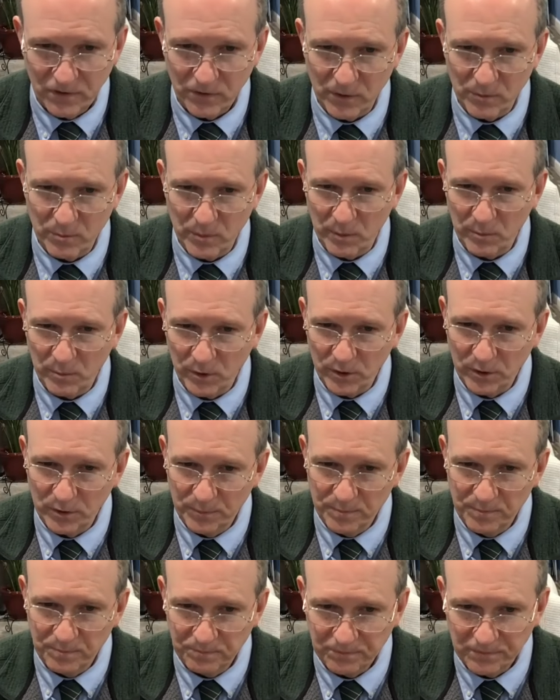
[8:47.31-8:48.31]

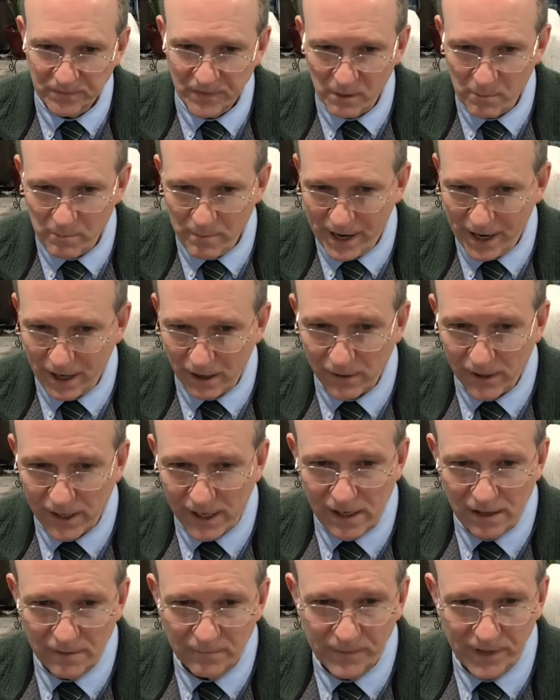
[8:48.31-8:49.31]
Remember
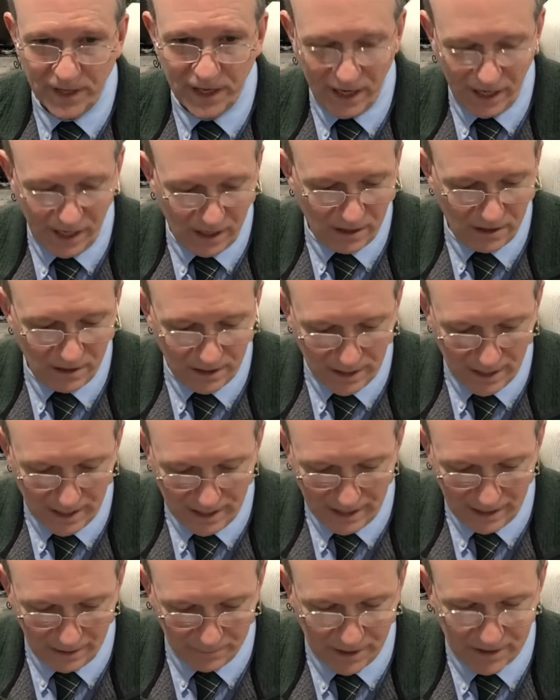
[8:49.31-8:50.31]
Mary in,
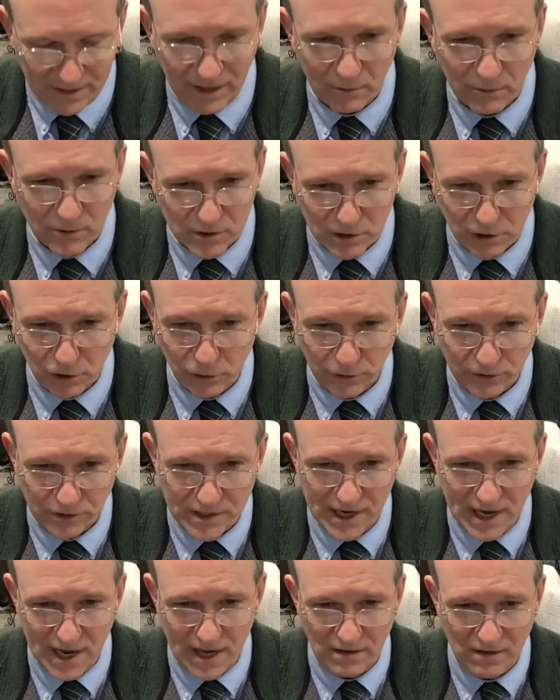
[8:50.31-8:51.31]
I think it was Luke
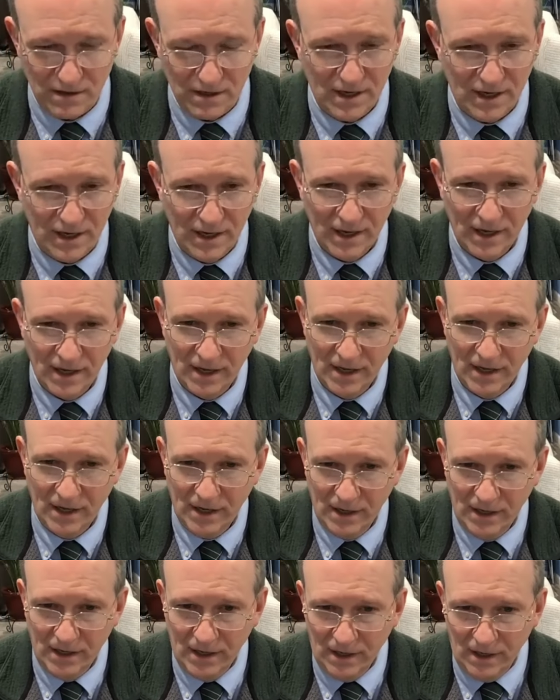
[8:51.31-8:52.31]
10,
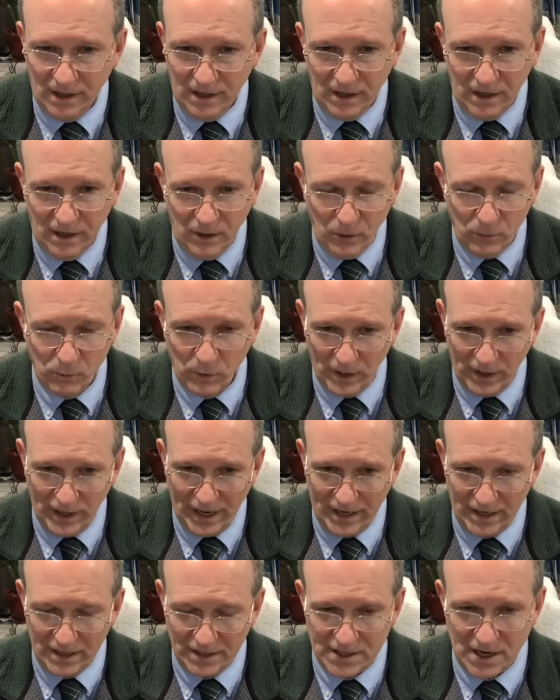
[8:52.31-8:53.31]

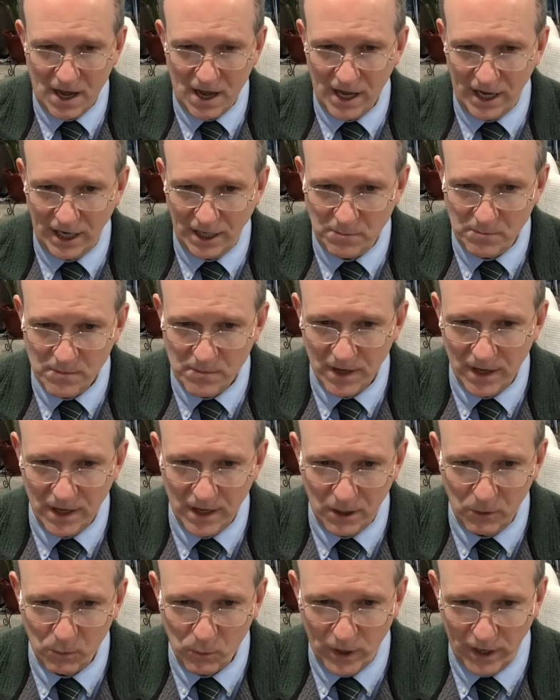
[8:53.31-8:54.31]
at a time
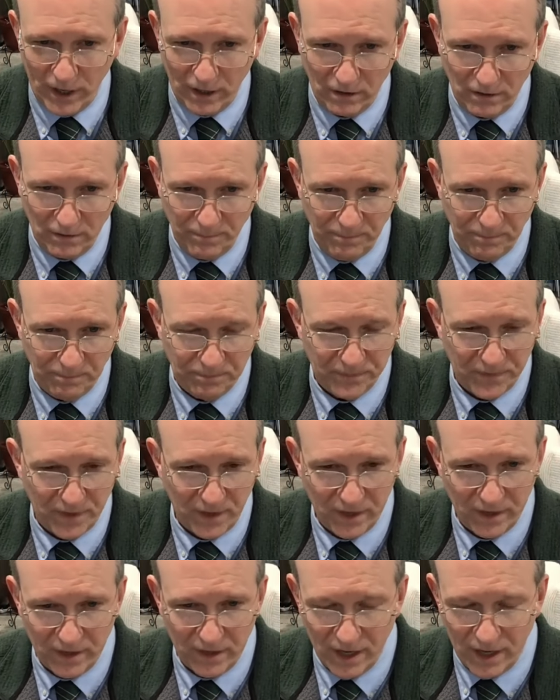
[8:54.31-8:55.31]
when
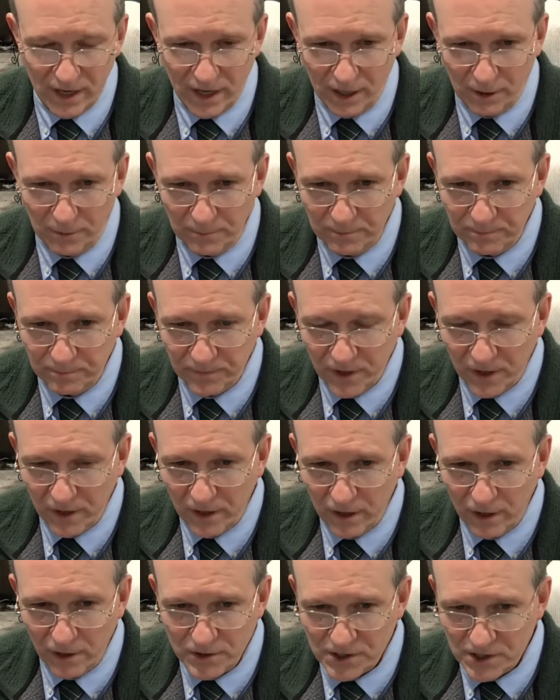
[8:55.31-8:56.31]

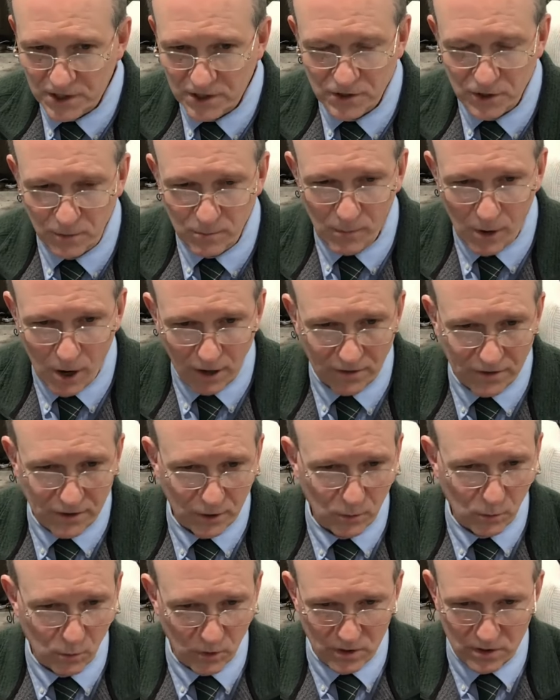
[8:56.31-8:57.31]
her sister
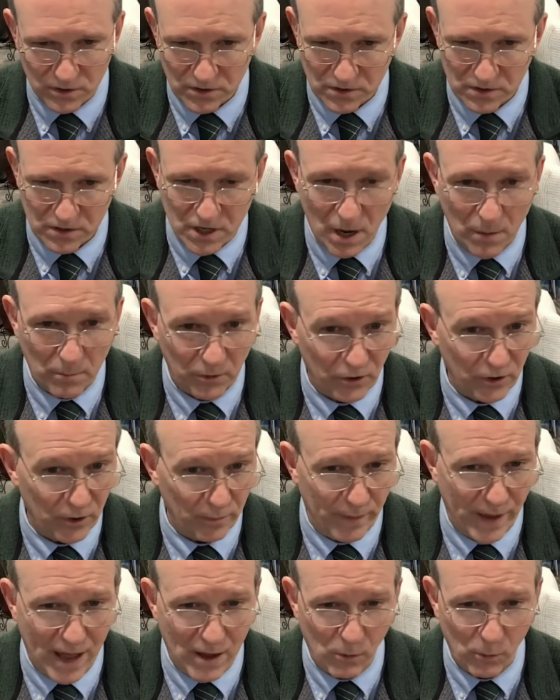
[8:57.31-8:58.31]
Martha was cumbered
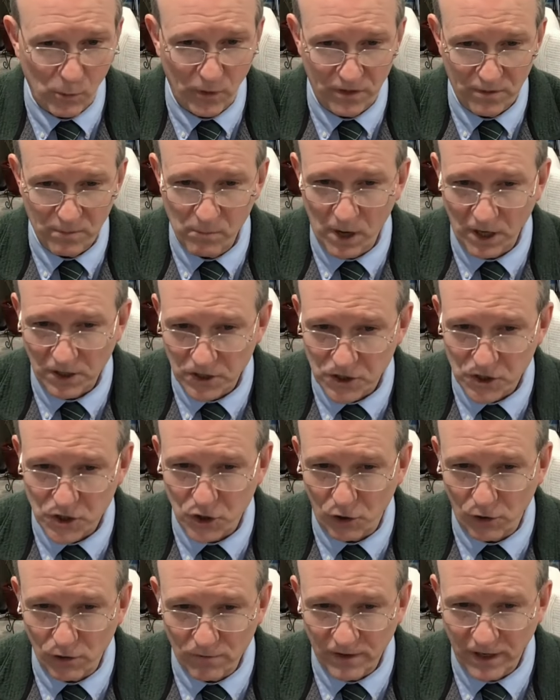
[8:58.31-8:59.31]
about with much
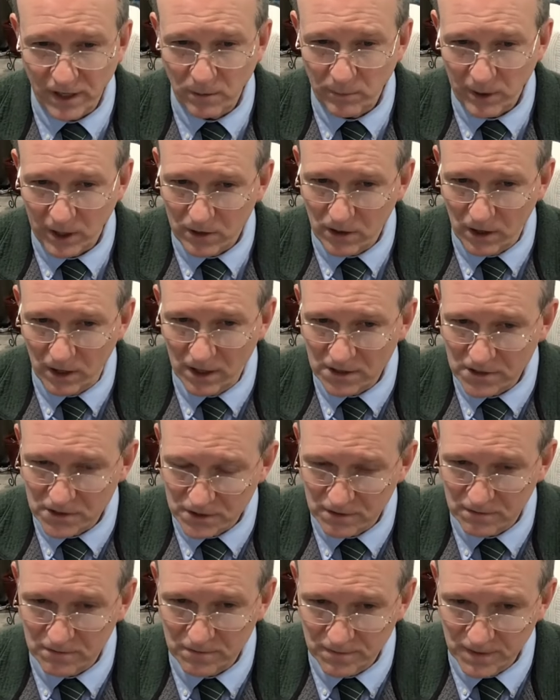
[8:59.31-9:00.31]
serving
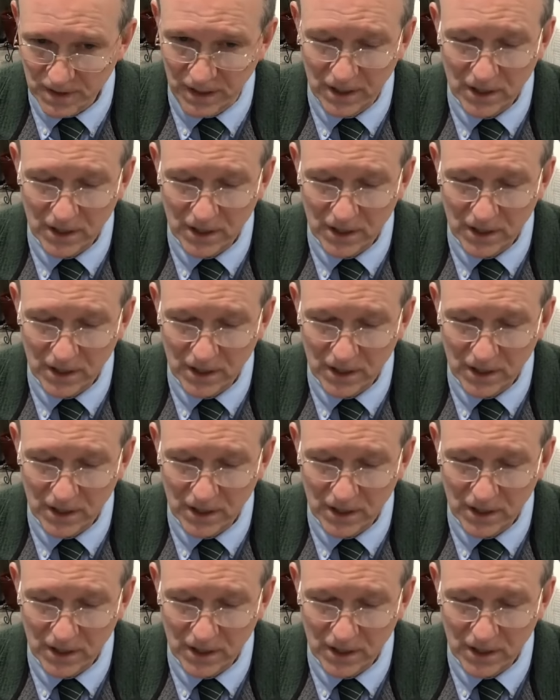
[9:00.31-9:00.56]
because of